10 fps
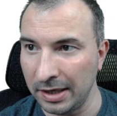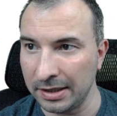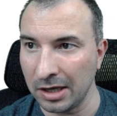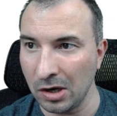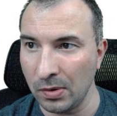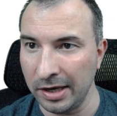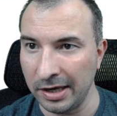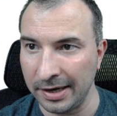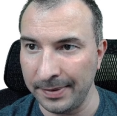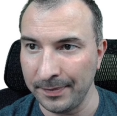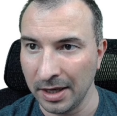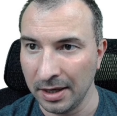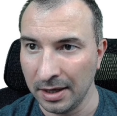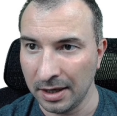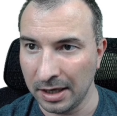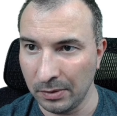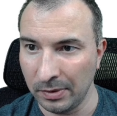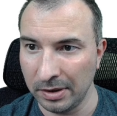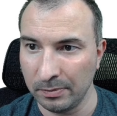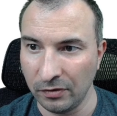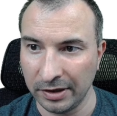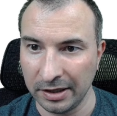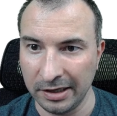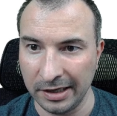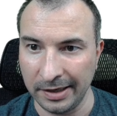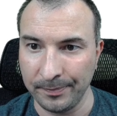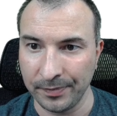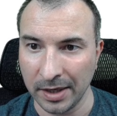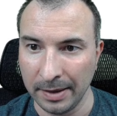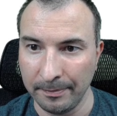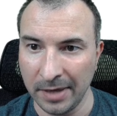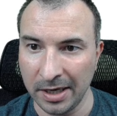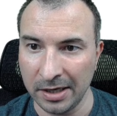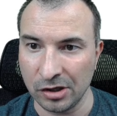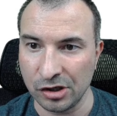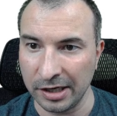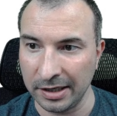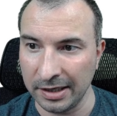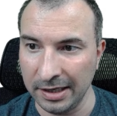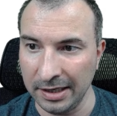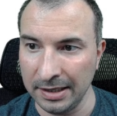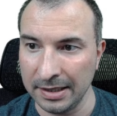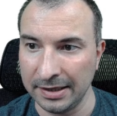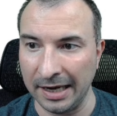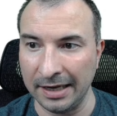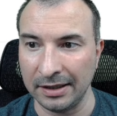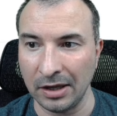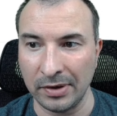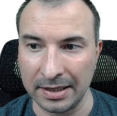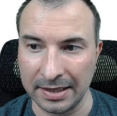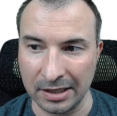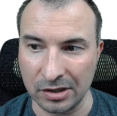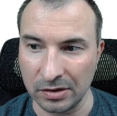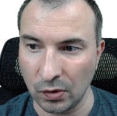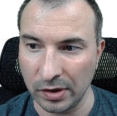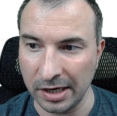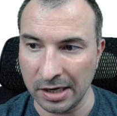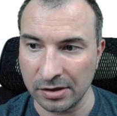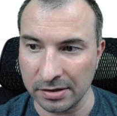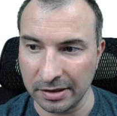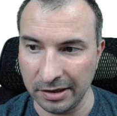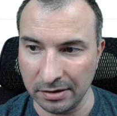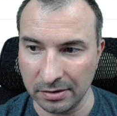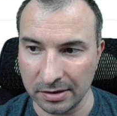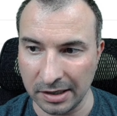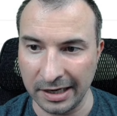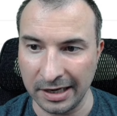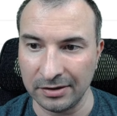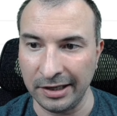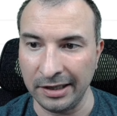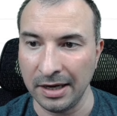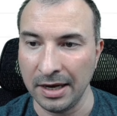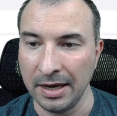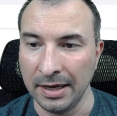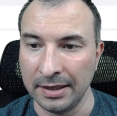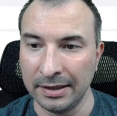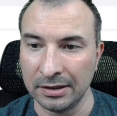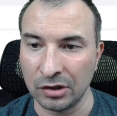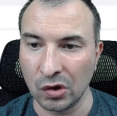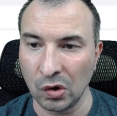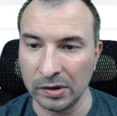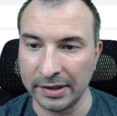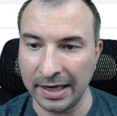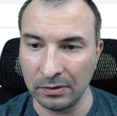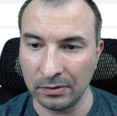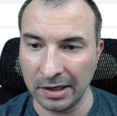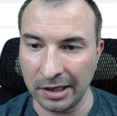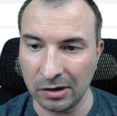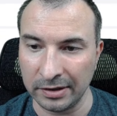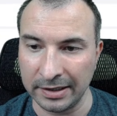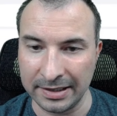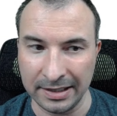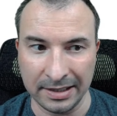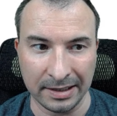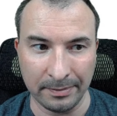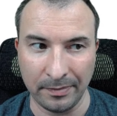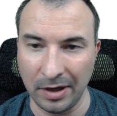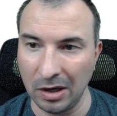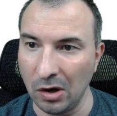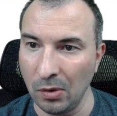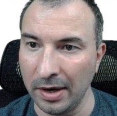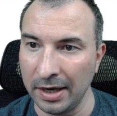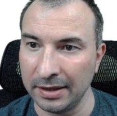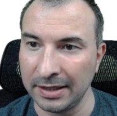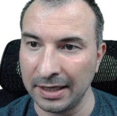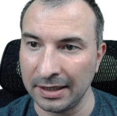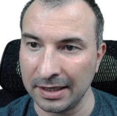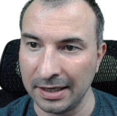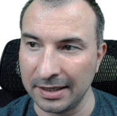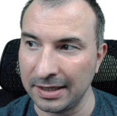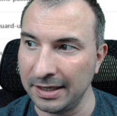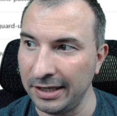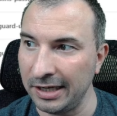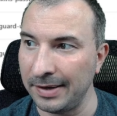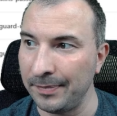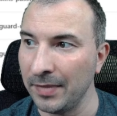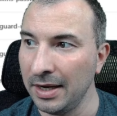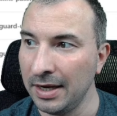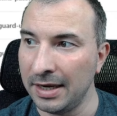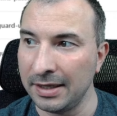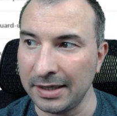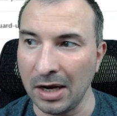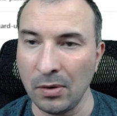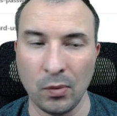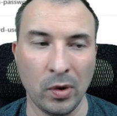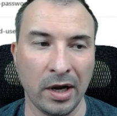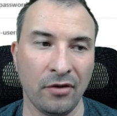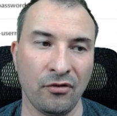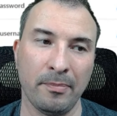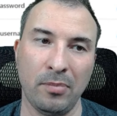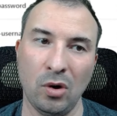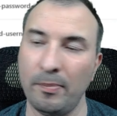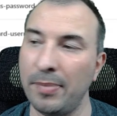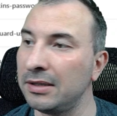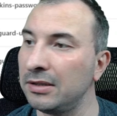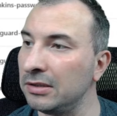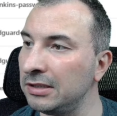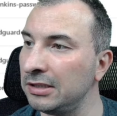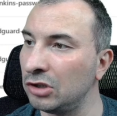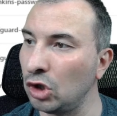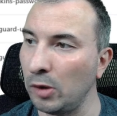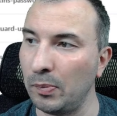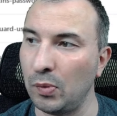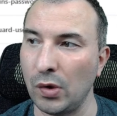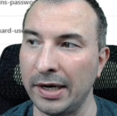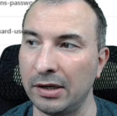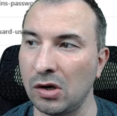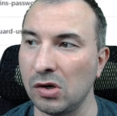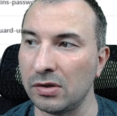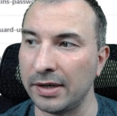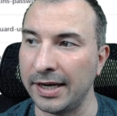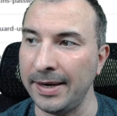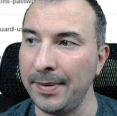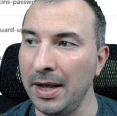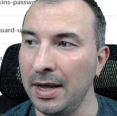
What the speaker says: let's go here. I will move it here. Manage Jenkins. Then there is a section credentials here. We'll click on it. Then scroll down, click on the system below, and then click here. And now we have a blue button in the top right corner.